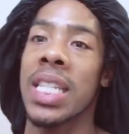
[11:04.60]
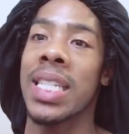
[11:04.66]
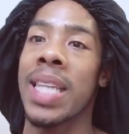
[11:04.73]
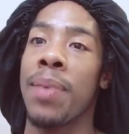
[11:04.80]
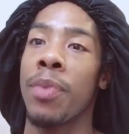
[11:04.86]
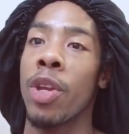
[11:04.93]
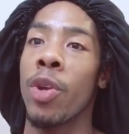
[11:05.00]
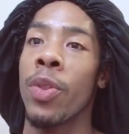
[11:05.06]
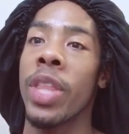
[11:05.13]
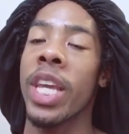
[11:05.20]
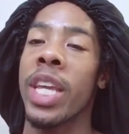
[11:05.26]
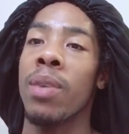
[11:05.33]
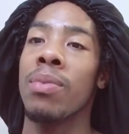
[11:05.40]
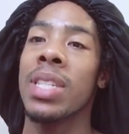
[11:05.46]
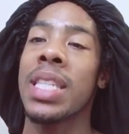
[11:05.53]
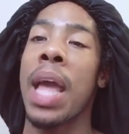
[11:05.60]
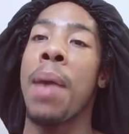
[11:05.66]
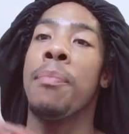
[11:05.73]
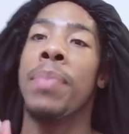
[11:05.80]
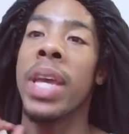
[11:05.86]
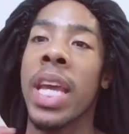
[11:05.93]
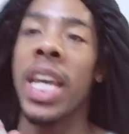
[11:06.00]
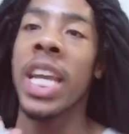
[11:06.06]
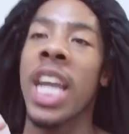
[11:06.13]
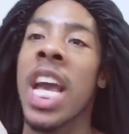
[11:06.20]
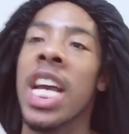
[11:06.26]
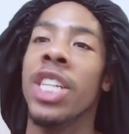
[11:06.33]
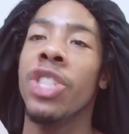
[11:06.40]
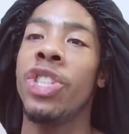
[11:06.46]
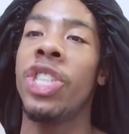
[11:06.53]
the same little thing. It was that
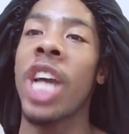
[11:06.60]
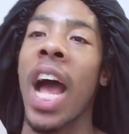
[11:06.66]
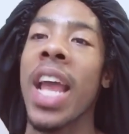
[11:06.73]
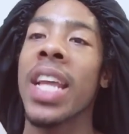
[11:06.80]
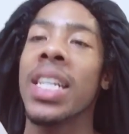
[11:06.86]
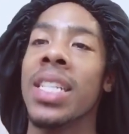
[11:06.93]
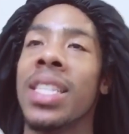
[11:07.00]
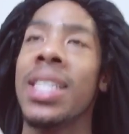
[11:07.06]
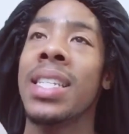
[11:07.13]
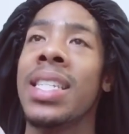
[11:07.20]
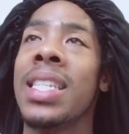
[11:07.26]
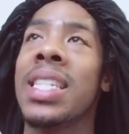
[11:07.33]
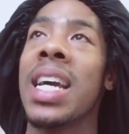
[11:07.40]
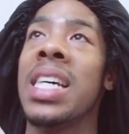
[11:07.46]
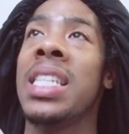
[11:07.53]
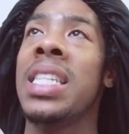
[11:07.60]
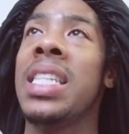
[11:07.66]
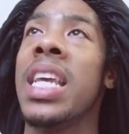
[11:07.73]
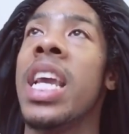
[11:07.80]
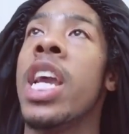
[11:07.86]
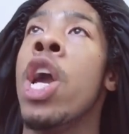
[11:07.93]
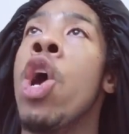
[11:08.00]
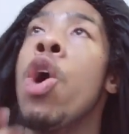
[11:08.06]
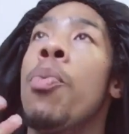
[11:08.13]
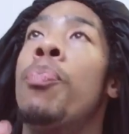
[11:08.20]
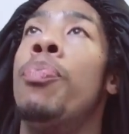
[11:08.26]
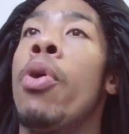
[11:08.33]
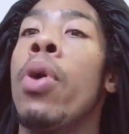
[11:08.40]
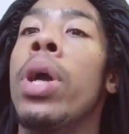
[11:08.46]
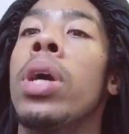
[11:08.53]
big, giant, disgusting
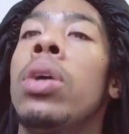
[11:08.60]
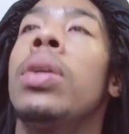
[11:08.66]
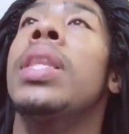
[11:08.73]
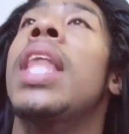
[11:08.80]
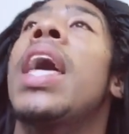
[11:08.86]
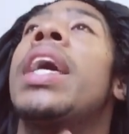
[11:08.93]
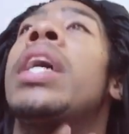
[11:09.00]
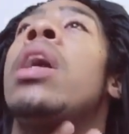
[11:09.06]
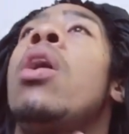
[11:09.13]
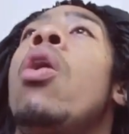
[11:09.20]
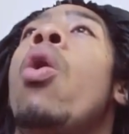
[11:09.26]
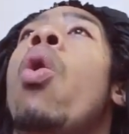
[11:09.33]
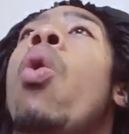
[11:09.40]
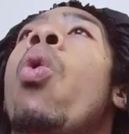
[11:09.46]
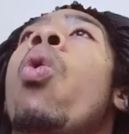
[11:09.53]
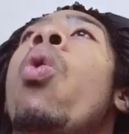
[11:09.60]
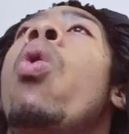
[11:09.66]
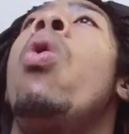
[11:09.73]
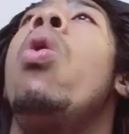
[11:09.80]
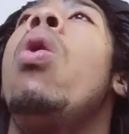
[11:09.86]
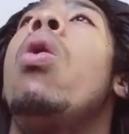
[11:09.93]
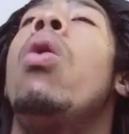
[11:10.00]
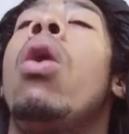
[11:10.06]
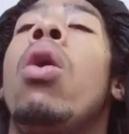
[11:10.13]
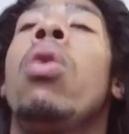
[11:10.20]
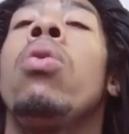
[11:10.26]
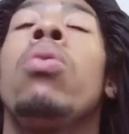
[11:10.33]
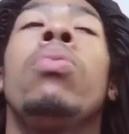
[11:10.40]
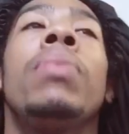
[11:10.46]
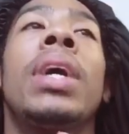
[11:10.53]
boil. Like,
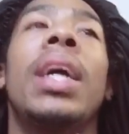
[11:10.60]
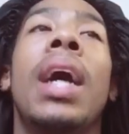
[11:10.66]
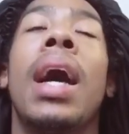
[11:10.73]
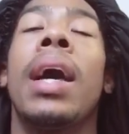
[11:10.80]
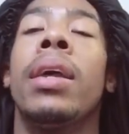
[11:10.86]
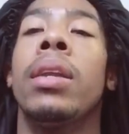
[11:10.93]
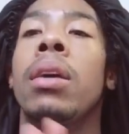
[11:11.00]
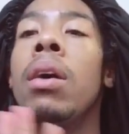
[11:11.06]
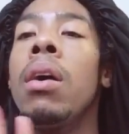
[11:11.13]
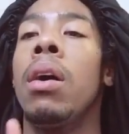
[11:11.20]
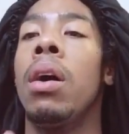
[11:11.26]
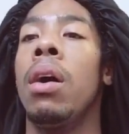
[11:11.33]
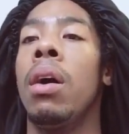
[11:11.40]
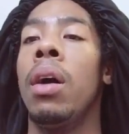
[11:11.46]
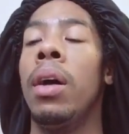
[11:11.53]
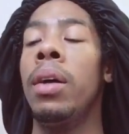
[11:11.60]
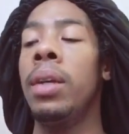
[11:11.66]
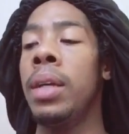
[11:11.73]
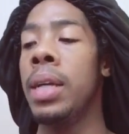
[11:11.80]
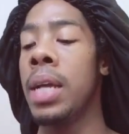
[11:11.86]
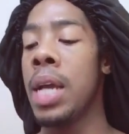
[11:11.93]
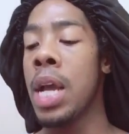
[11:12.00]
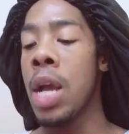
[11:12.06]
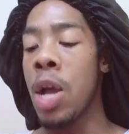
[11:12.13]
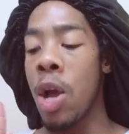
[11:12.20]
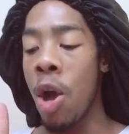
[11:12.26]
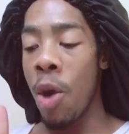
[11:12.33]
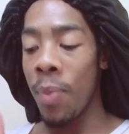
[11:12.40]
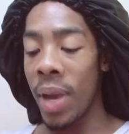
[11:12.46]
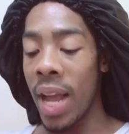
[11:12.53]
oh my God. Ugh.
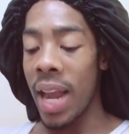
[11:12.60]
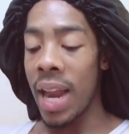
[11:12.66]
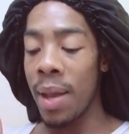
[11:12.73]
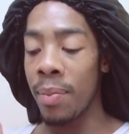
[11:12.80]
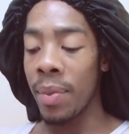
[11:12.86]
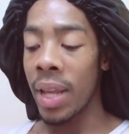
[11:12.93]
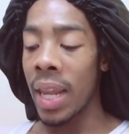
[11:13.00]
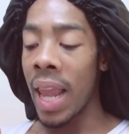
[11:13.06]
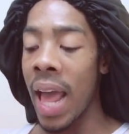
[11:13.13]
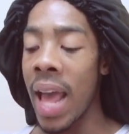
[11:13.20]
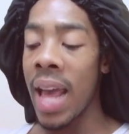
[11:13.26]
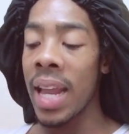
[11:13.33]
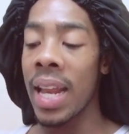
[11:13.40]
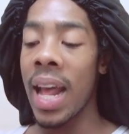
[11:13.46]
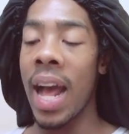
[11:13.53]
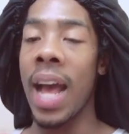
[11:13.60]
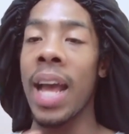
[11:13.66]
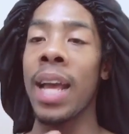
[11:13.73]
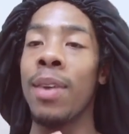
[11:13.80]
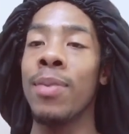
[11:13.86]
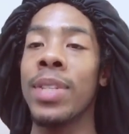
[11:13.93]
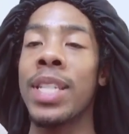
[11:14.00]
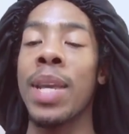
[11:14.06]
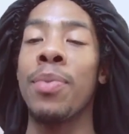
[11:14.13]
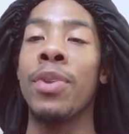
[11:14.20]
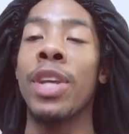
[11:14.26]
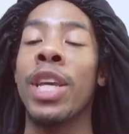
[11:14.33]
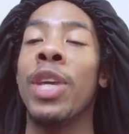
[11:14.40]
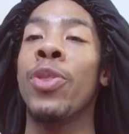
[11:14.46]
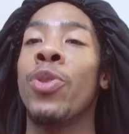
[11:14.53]
Oh my God, I'm glad I was able
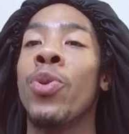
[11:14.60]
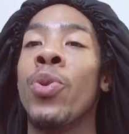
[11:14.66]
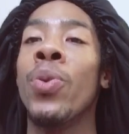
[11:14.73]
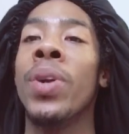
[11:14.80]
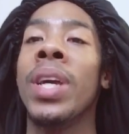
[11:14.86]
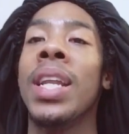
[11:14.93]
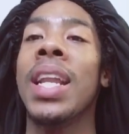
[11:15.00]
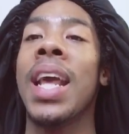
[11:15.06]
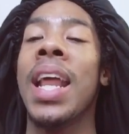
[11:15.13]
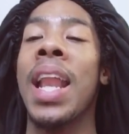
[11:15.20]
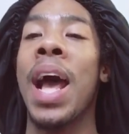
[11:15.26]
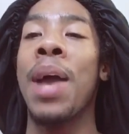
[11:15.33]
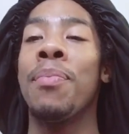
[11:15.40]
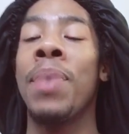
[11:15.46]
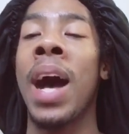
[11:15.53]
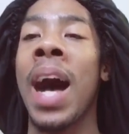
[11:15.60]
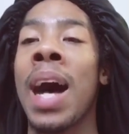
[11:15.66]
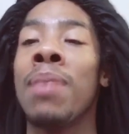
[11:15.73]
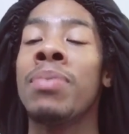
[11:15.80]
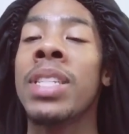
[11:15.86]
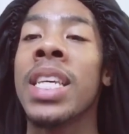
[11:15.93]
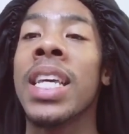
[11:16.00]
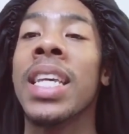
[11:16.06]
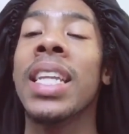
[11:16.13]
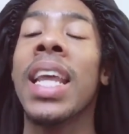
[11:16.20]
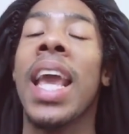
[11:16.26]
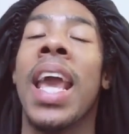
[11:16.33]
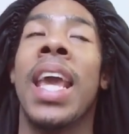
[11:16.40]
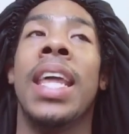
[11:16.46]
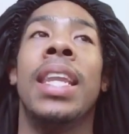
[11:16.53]
to get through it, and I popped
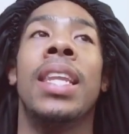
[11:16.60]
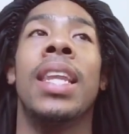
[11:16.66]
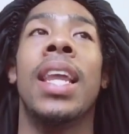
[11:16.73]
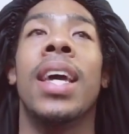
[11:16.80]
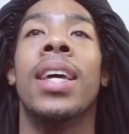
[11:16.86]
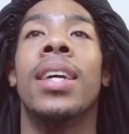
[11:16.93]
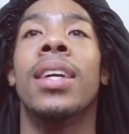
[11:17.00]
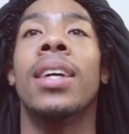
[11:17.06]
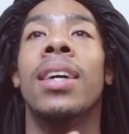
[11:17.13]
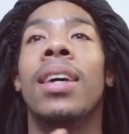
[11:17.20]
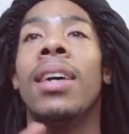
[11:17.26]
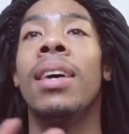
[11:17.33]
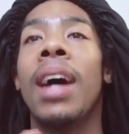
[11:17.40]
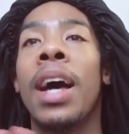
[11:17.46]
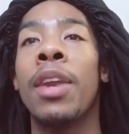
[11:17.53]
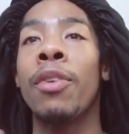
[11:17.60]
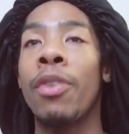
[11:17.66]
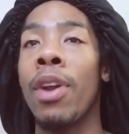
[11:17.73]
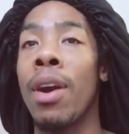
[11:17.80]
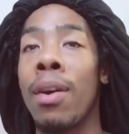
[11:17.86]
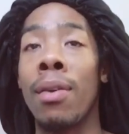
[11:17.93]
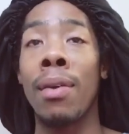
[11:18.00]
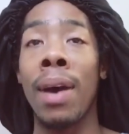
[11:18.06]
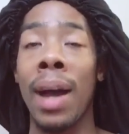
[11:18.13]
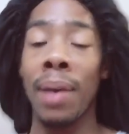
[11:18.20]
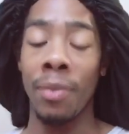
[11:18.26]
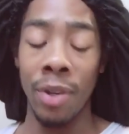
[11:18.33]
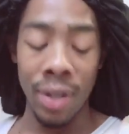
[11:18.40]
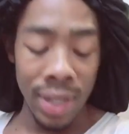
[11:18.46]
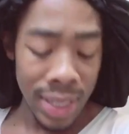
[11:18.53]
it, and, like, I don't know,
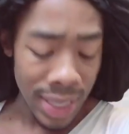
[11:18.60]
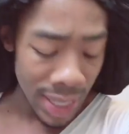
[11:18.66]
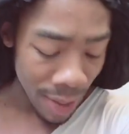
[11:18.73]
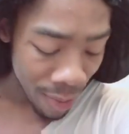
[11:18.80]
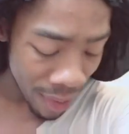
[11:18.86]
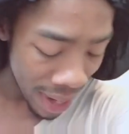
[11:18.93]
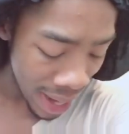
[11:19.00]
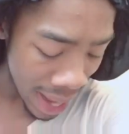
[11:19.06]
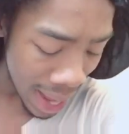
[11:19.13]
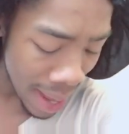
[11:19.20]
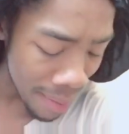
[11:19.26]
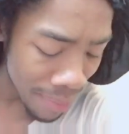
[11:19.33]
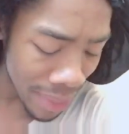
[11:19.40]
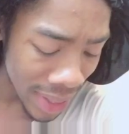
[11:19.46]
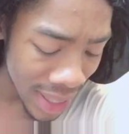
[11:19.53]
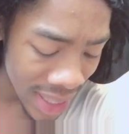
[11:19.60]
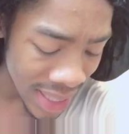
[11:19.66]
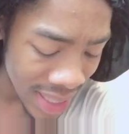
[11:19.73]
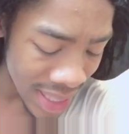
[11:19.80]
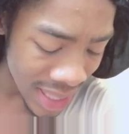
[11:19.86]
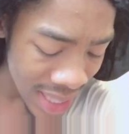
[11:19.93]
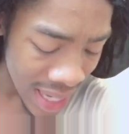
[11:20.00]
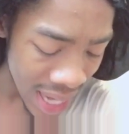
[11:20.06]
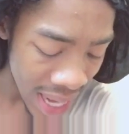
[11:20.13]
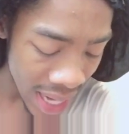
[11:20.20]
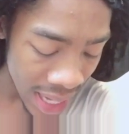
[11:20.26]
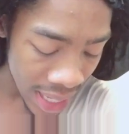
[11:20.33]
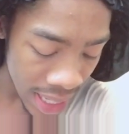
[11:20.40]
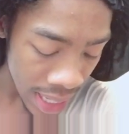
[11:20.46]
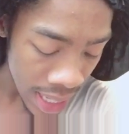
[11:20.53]
I'm gonna see what happens.
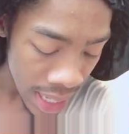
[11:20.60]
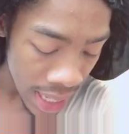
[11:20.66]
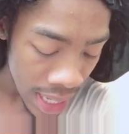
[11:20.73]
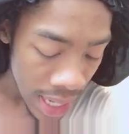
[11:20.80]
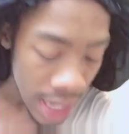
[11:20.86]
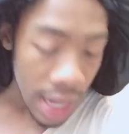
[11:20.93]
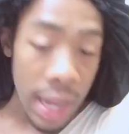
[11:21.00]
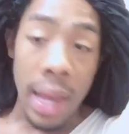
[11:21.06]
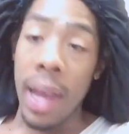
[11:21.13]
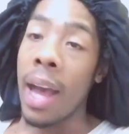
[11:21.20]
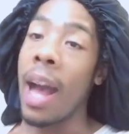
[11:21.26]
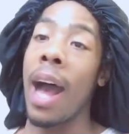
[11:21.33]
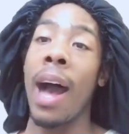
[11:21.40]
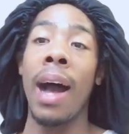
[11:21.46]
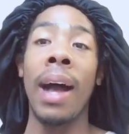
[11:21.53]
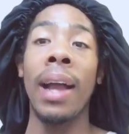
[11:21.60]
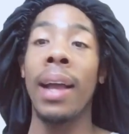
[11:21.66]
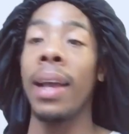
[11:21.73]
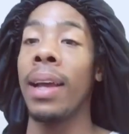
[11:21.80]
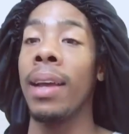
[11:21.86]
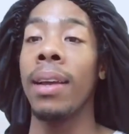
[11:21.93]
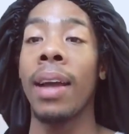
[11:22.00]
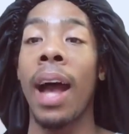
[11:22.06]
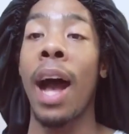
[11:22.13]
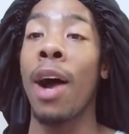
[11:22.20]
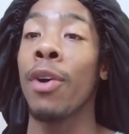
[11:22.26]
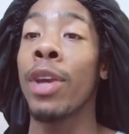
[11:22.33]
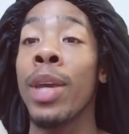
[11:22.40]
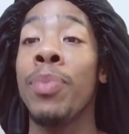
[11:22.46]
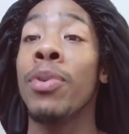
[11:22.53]
Like, I,
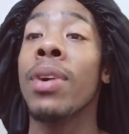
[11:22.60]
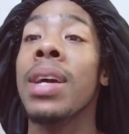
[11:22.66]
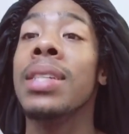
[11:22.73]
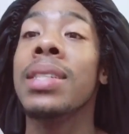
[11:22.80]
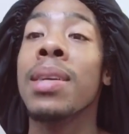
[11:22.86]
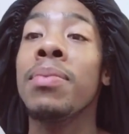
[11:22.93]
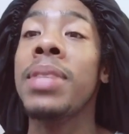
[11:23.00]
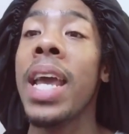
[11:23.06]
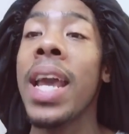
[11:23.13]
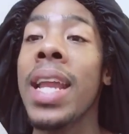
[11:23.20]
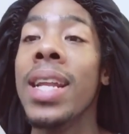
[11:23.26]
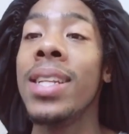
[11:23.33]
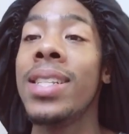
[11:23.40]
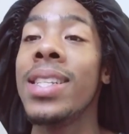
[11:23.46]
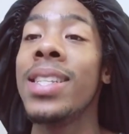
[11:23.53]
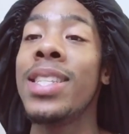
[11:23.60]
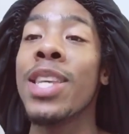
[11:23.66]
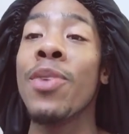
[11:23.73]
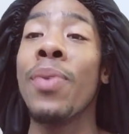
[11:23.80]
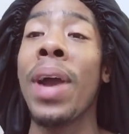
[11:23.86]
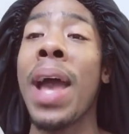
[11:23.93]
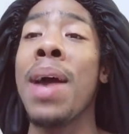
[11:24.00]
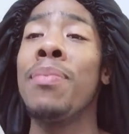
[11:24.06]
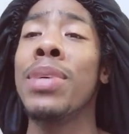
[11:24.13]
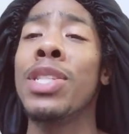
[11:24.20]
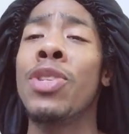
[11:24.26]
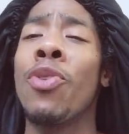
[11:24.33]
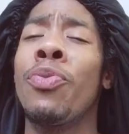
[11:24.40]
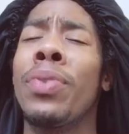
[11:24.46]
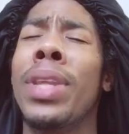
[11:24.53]
I'll keep you guys updated to see what
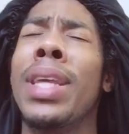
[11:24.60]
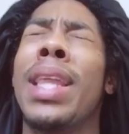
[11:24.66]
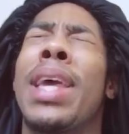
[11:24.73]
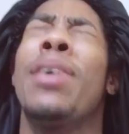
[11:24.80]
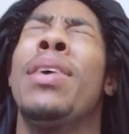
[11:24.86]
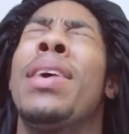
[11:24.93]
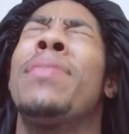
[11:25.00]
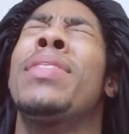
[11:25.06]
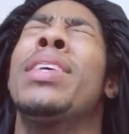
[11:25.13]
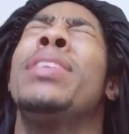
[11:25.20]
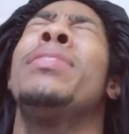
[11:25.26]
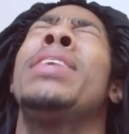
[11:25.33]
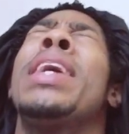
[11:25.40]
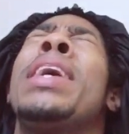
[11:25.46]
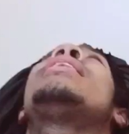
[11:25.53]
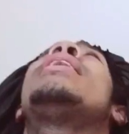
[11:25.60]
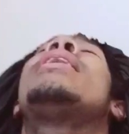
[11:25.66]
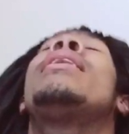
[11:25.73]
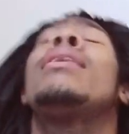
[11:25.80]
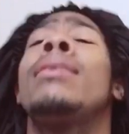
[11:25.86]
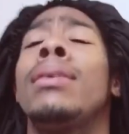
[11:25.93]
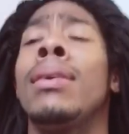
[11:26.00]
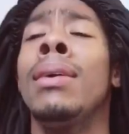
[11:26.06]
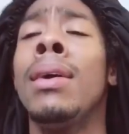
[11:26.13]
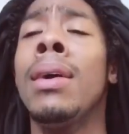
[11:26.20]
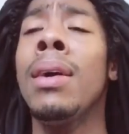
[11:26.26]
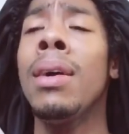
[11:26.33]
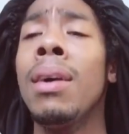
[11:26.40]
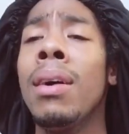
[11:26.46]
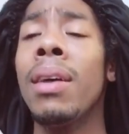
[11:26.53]
happens. Hopefully they don't have to, like,
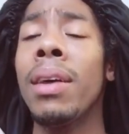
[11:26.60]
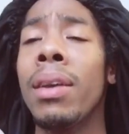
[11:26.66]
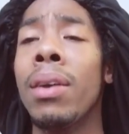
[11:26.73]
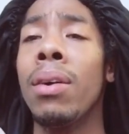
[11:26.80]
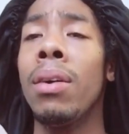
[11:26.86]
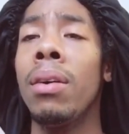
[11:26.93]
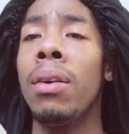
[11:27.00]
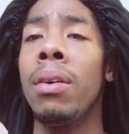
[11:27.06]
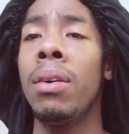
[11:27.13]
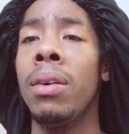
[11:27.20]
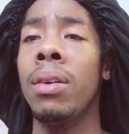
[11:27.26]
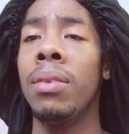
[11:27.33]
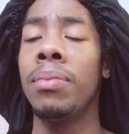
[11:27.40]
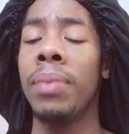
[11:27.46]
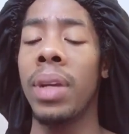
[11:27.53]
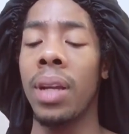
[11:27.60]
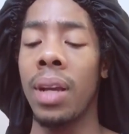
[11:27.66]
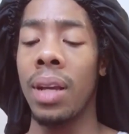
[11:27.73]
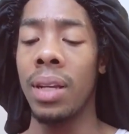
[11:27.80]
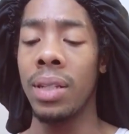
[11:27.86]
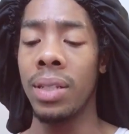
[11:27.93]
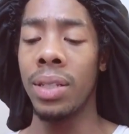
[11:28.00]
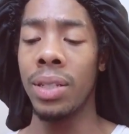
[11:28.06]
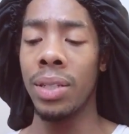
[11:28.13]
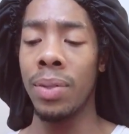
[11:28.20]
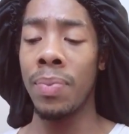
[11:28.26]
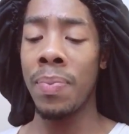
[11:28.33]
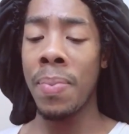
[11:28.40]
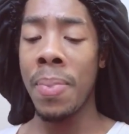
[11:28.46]
like, oh my gosh.